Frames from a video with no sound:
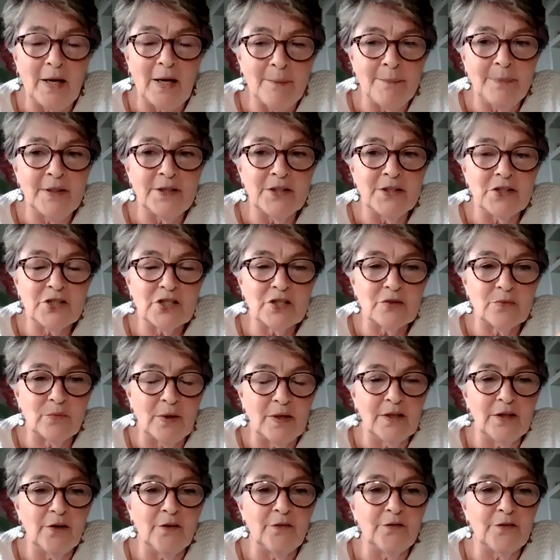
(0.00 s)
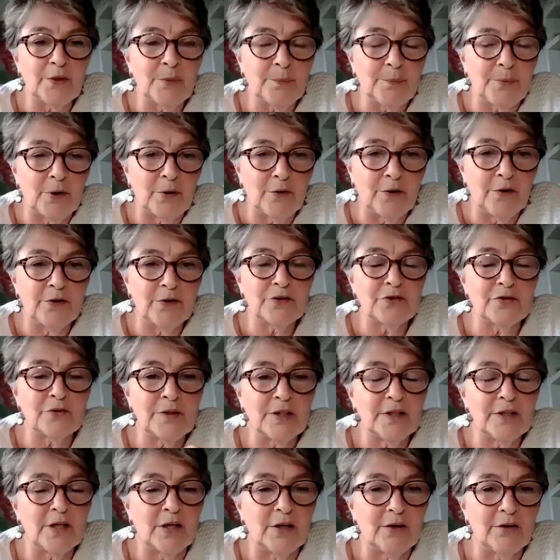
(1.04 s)
publish one of the poetry
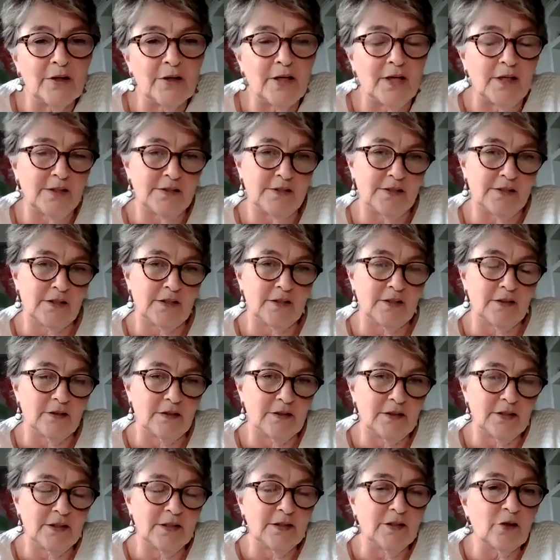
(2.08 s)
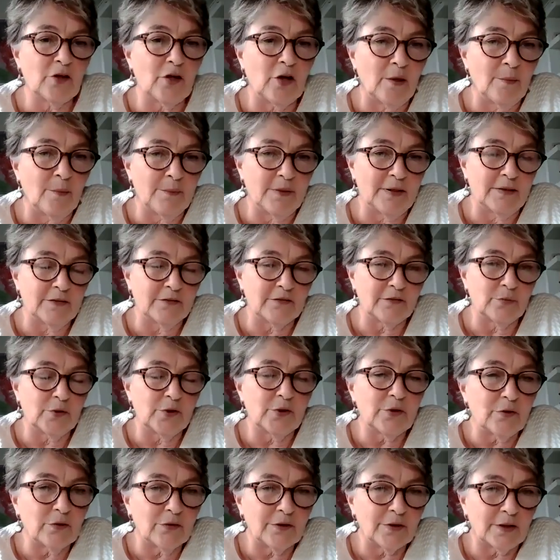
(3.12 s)
in our article in the comments. What
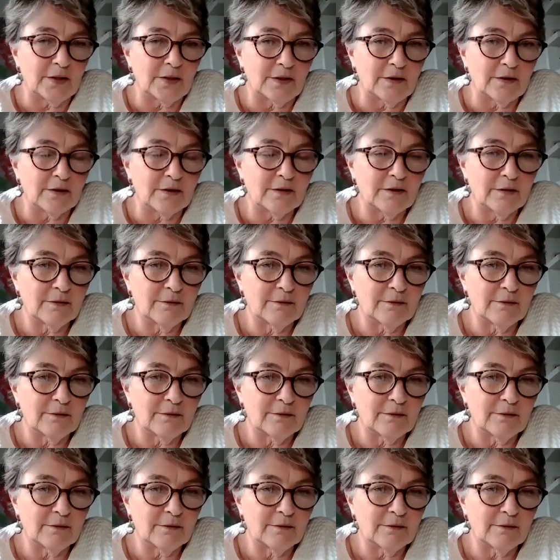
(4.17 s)
do you think?